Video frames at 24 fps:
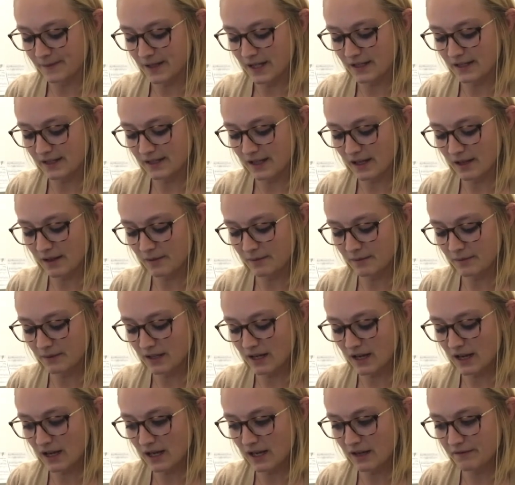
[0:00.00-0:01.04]
some
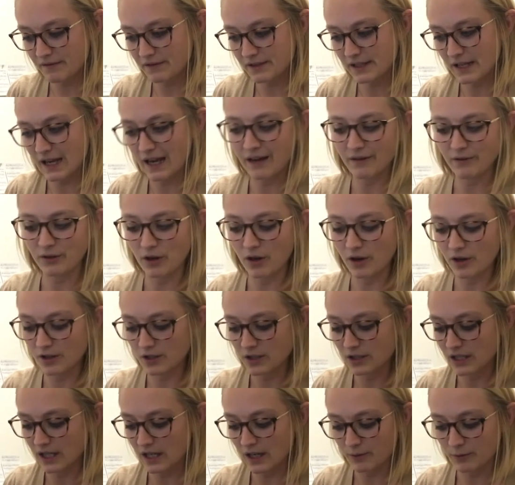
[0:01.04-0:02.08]
knives have a
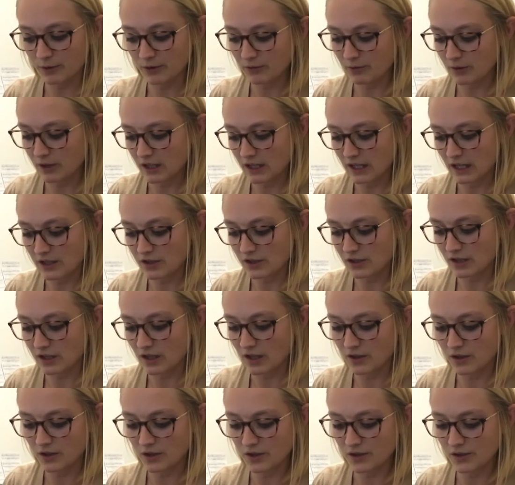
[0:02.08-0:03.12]
harder time with Wicked Edge than
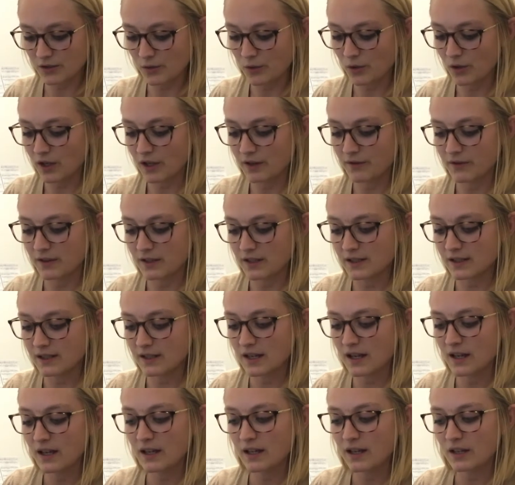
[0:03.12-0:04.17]
others, or if it's
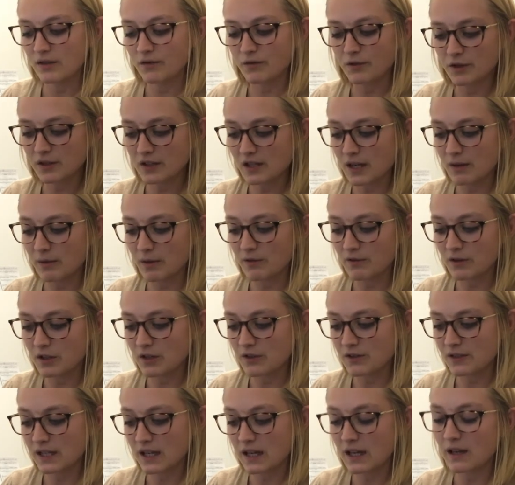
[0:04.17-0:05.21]
the first time ever
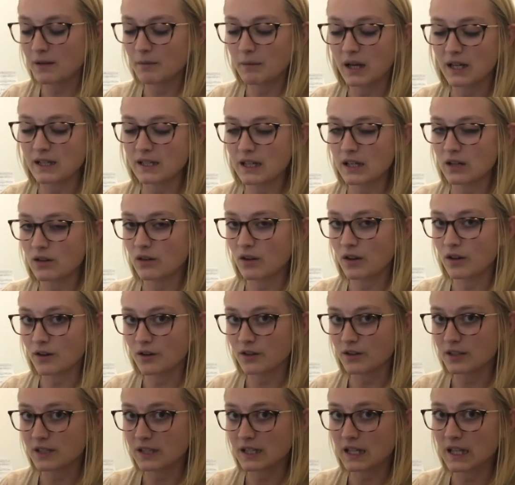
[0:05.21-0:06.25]
using it, it might take
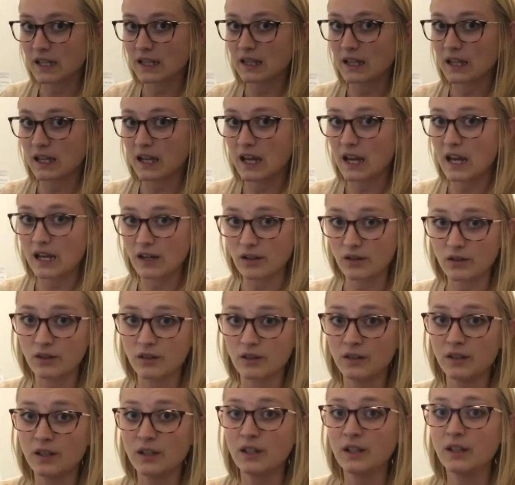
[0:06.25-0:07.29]
longer to get the
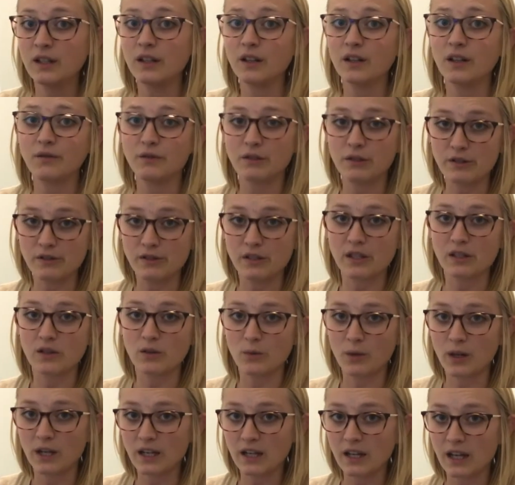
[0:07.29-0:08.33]
angle of using
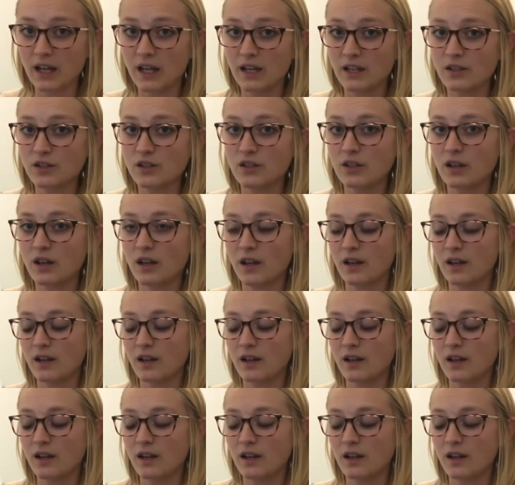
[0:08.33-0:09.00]
the Wicked Edge